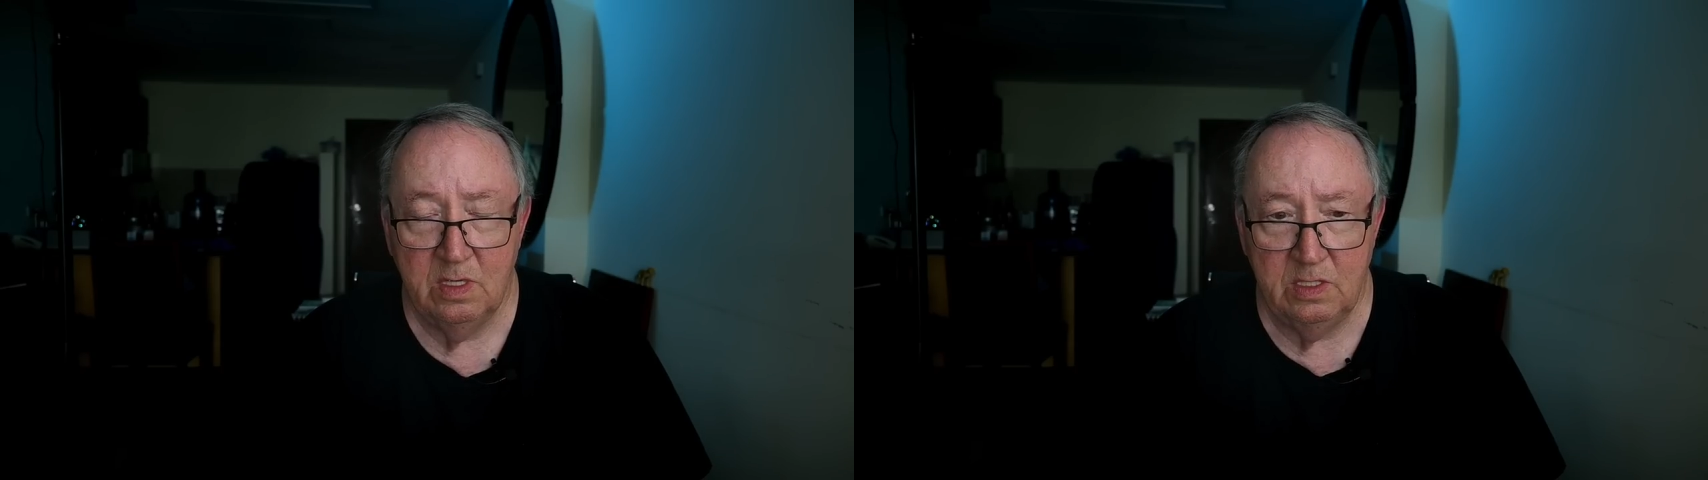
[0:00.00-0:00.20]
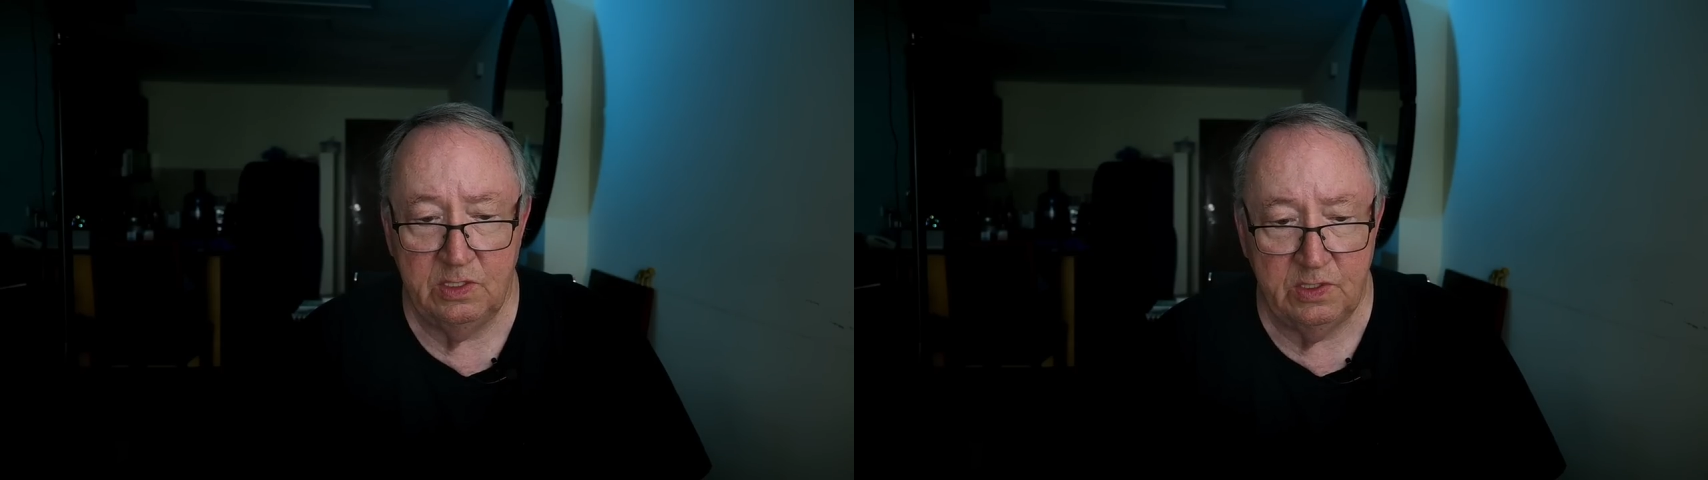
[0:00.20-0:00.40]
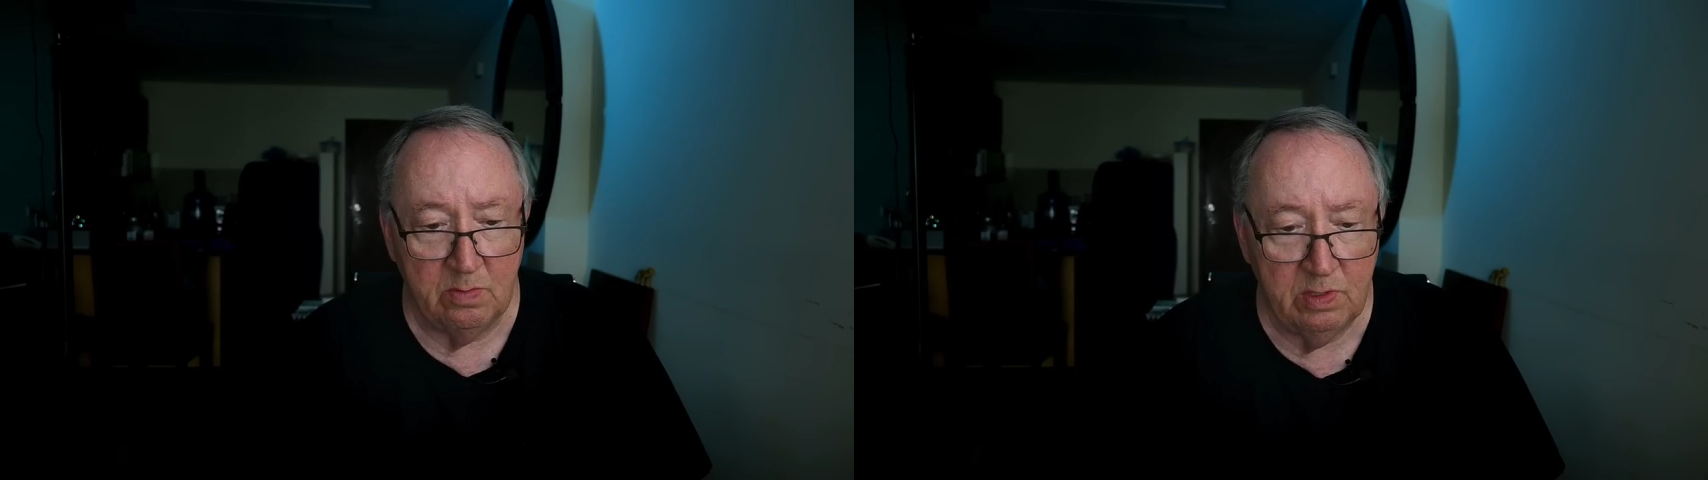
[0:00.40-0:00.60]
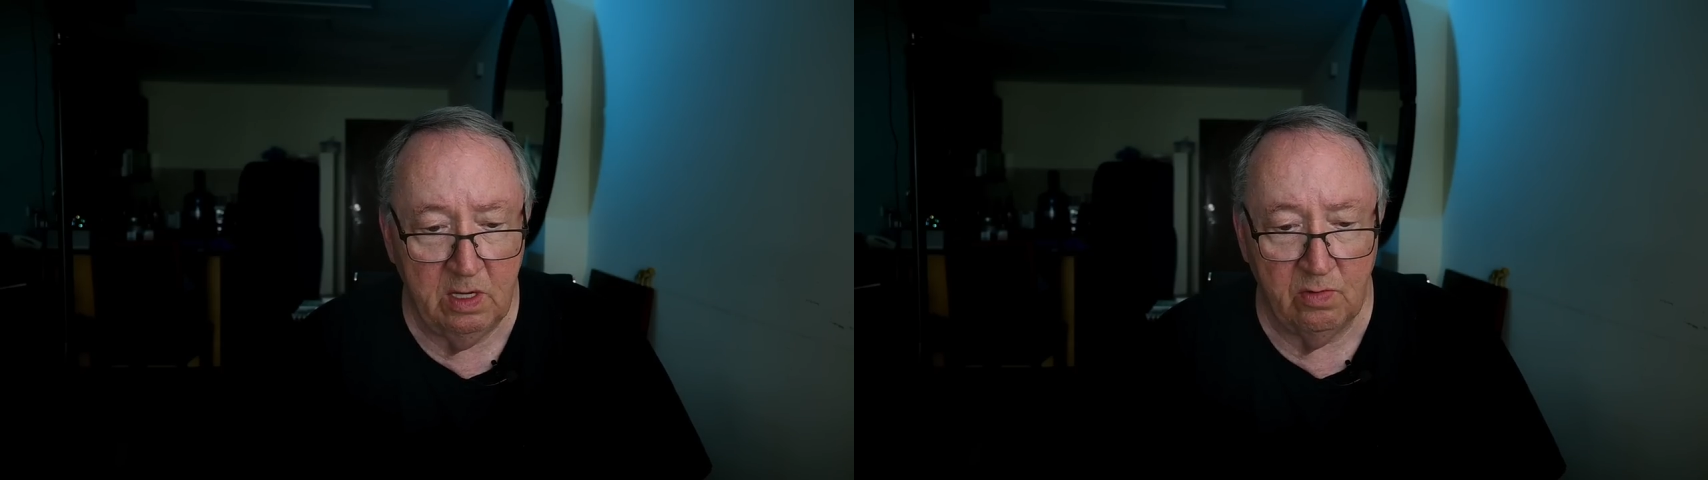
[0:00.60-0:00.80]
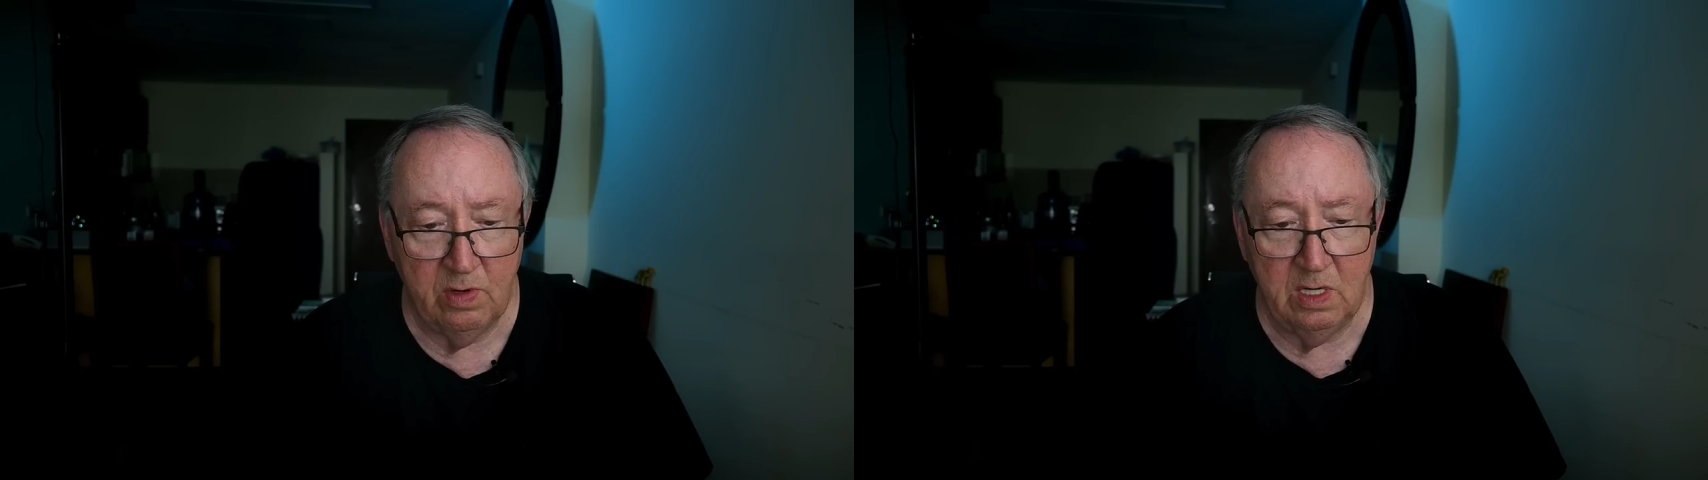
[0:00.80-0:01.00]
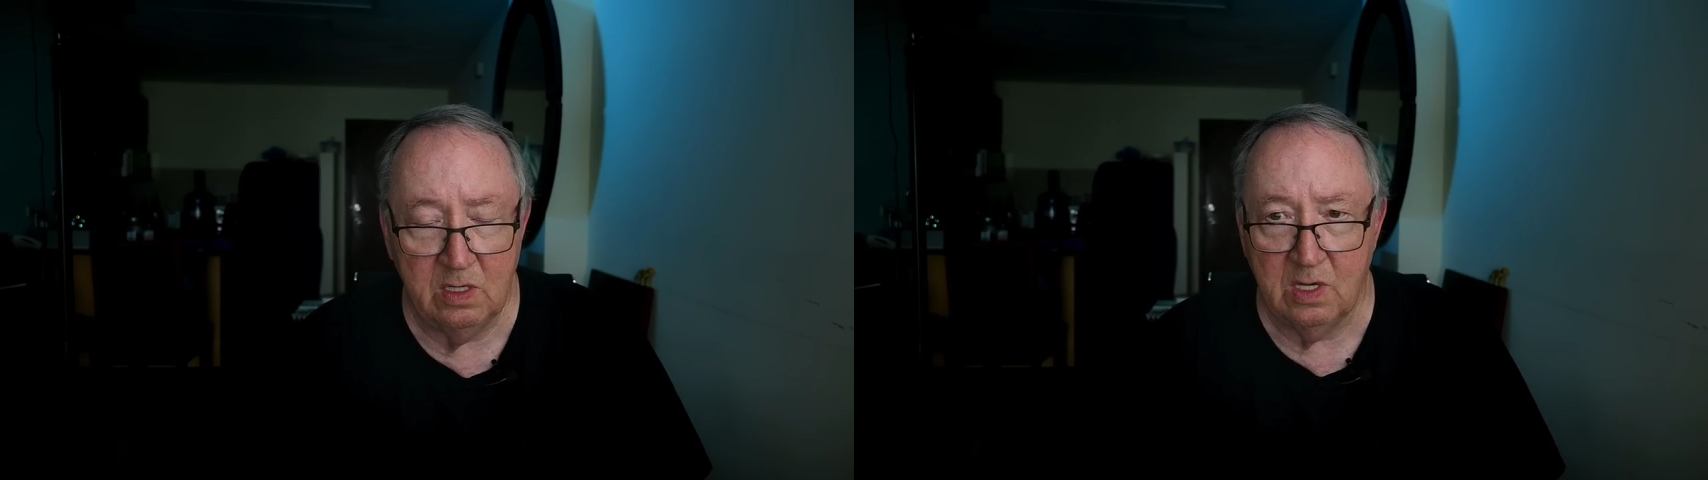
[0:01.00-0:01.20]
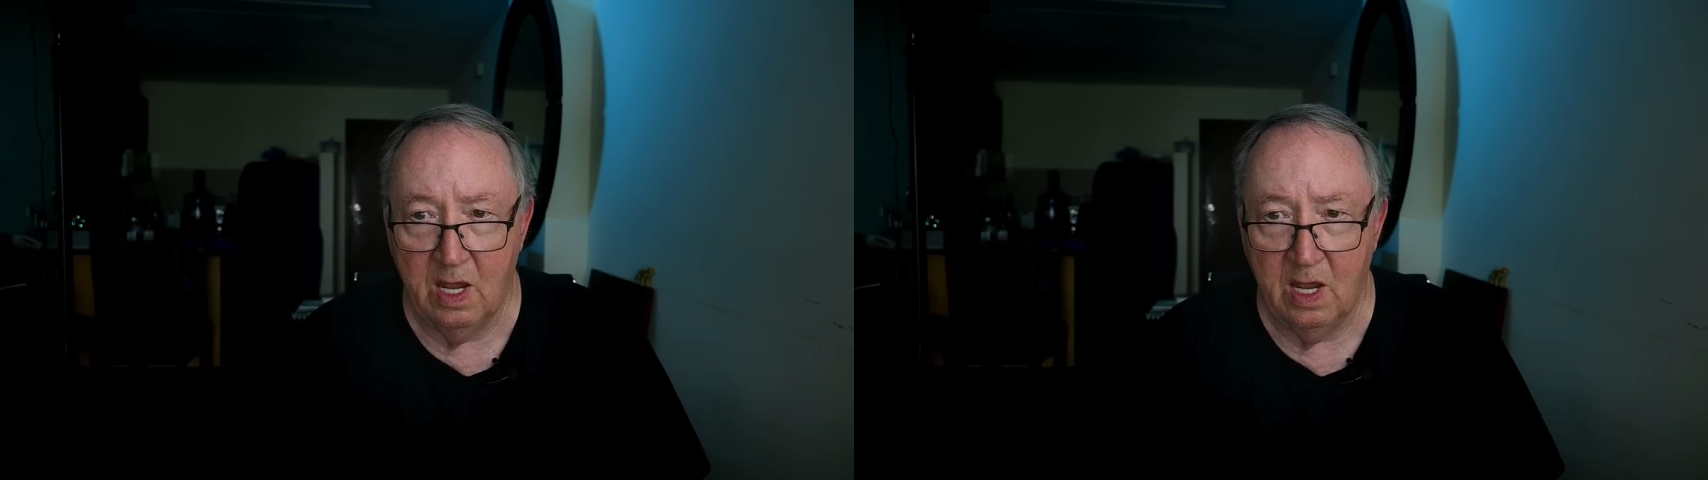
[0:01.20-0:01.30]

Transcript: in some of the arenas,